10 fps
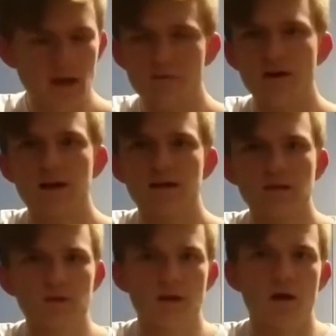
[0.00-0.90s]
If I had to
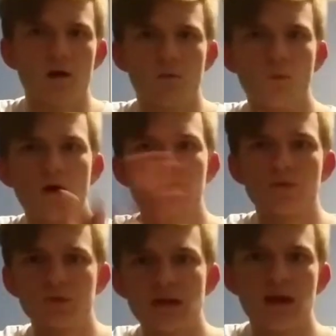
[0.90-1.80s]
give it a 1
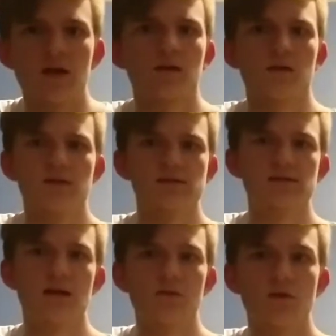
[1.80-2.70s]
through 10 on a
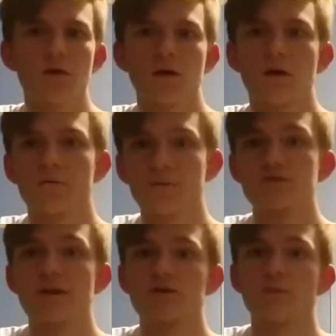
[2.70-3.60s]
scale of hook for
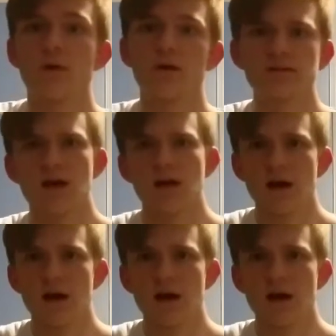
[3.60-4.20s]
symmetrical balls,